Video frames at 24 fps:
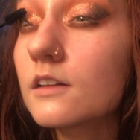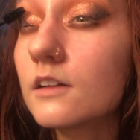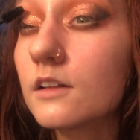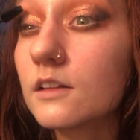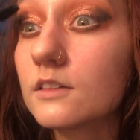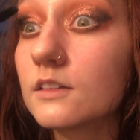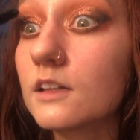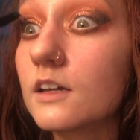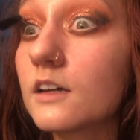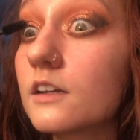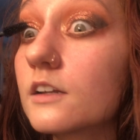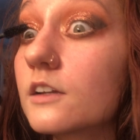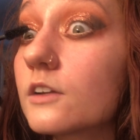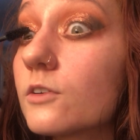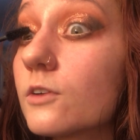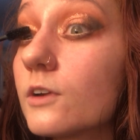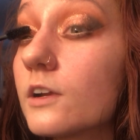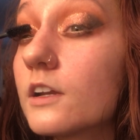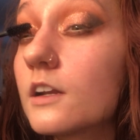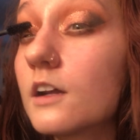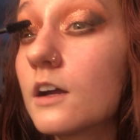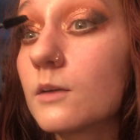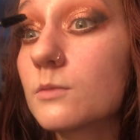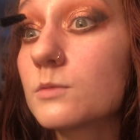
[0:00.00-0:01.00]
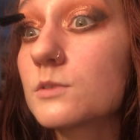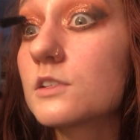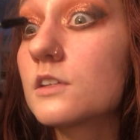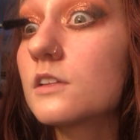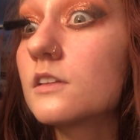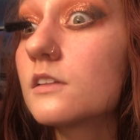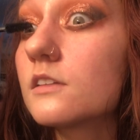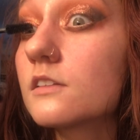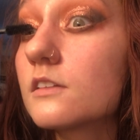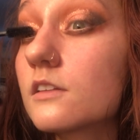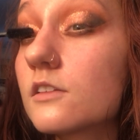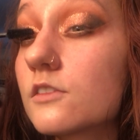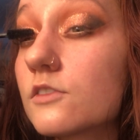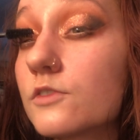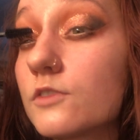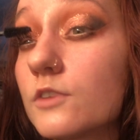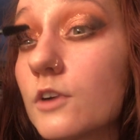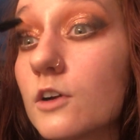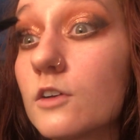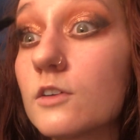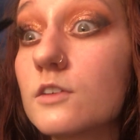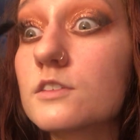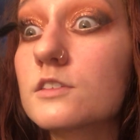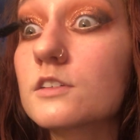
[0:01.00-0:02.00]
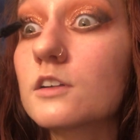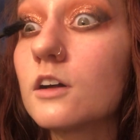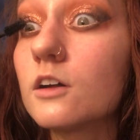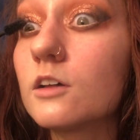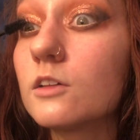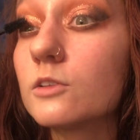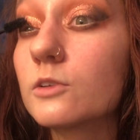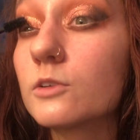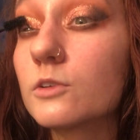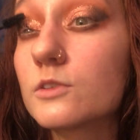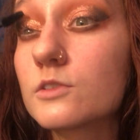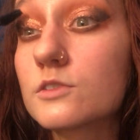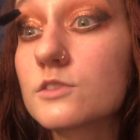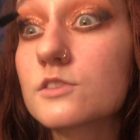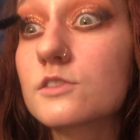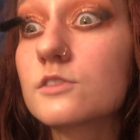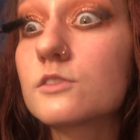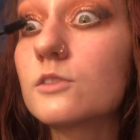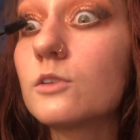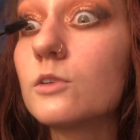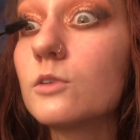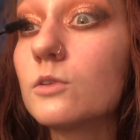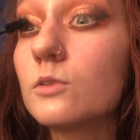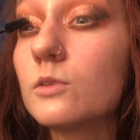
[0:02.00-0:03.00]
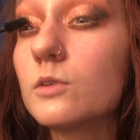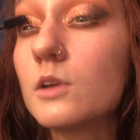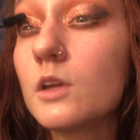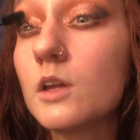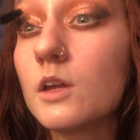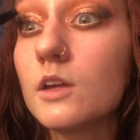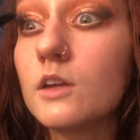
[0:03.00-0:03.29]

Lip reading: a lot of great options as far as colors, so